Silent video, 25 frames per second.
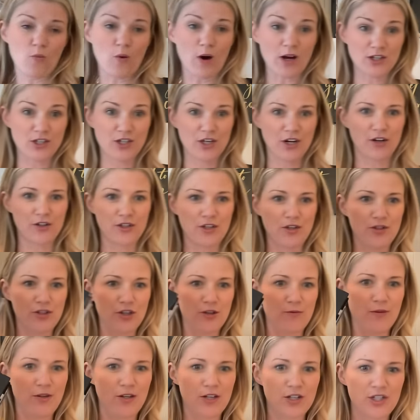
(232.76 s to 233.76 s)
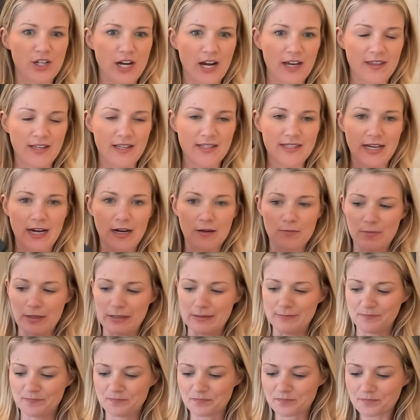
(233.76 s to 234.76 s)
watching on YouTube, you can check these out.
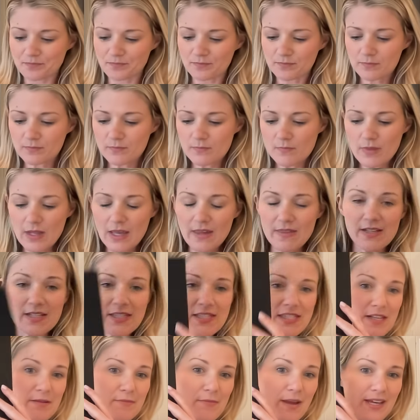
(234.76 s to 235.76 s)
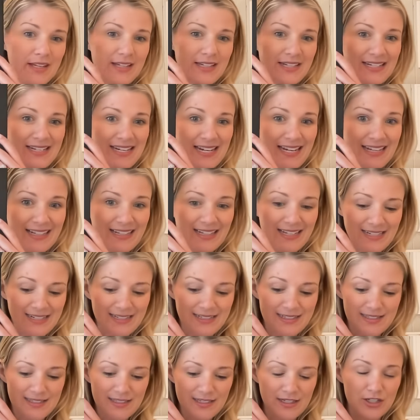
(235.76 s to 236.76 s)
But this is Amanda
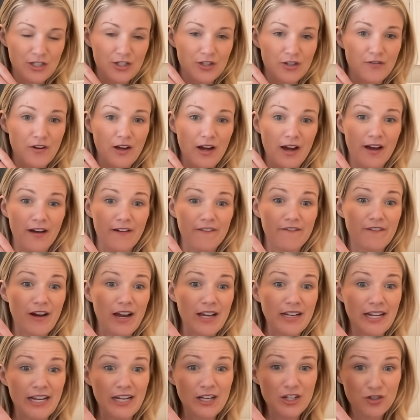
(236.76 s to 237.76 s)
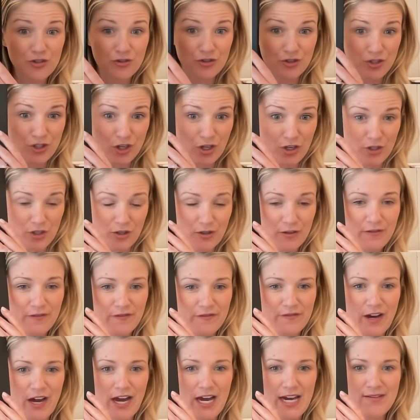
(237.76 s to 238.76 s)
Neely's uh, financial journal,
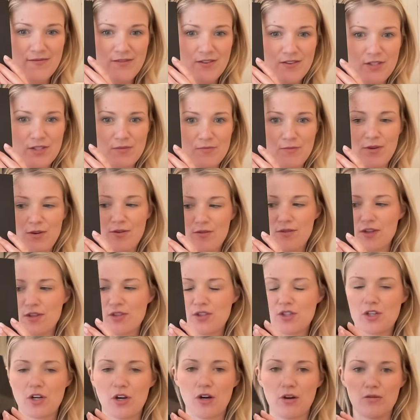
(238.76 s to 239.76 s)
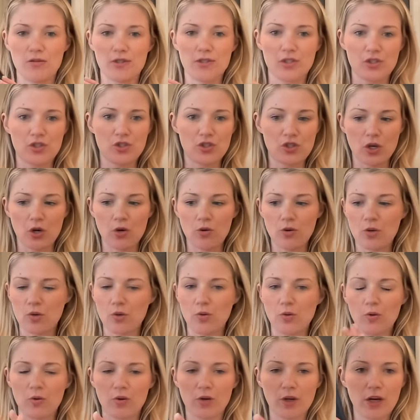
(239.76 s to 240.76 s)
Five Smooth Stones. So
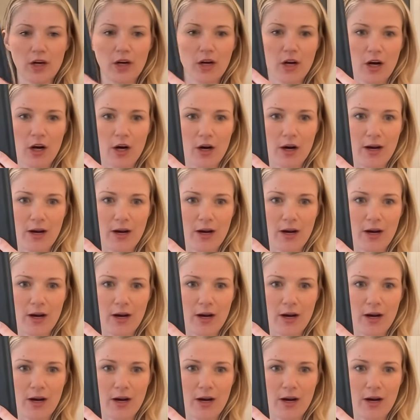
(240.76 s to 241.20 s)
cool. Her